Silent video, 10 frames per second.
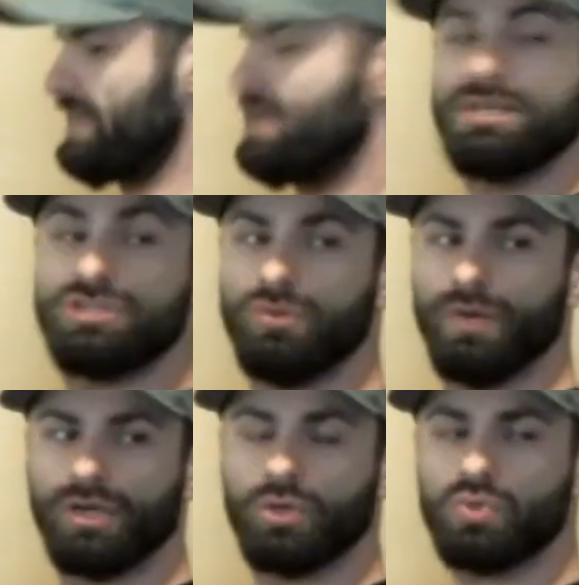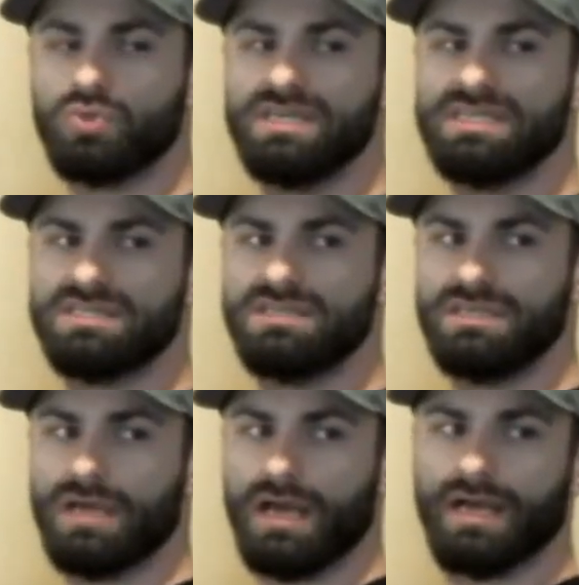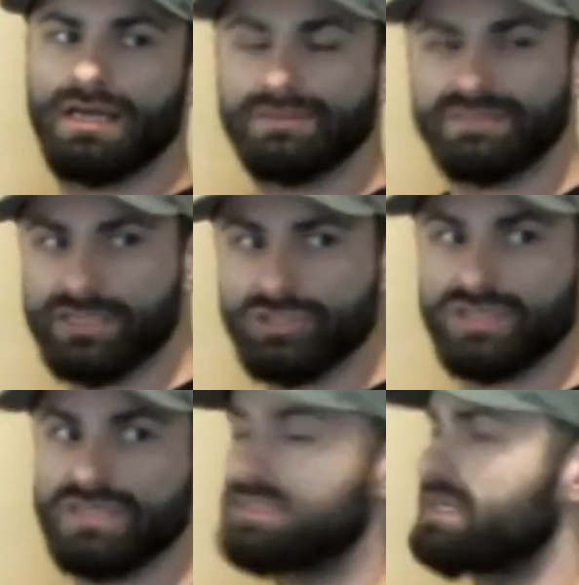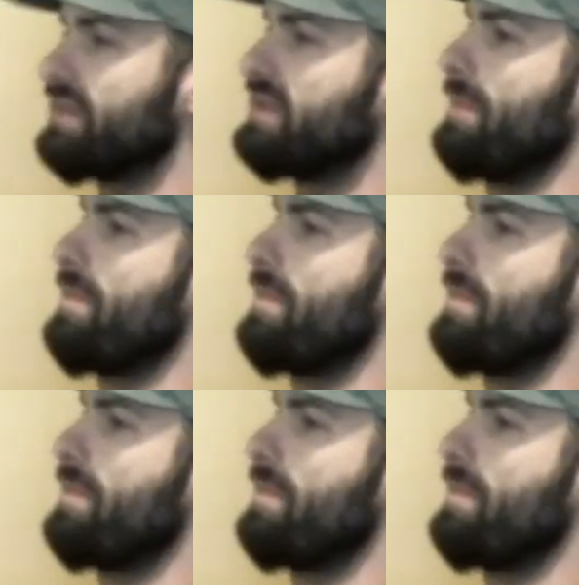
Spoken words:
to increase the tension inside of the hip and